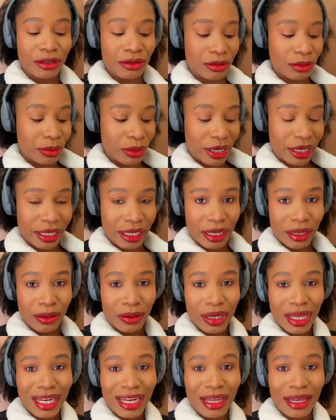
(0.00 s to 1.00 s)
room right
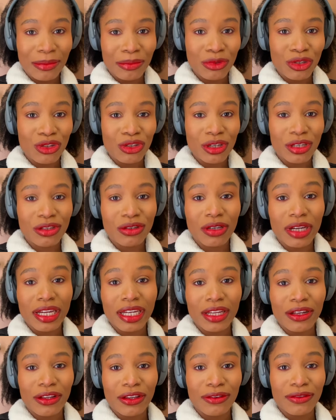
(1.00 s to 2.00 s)
now, and I'm just
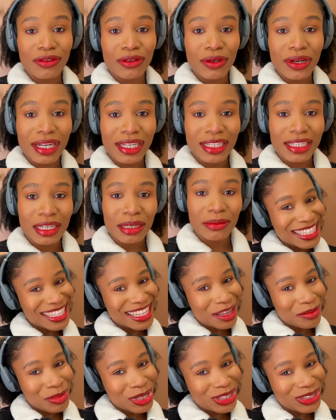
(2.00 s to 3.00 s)
trying out a few items.
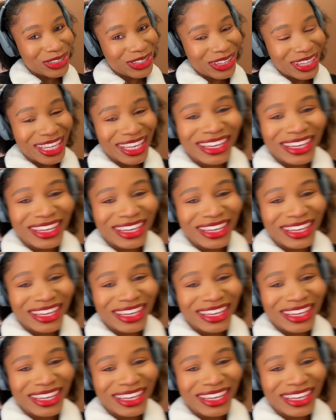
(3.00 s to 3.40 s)
Let me show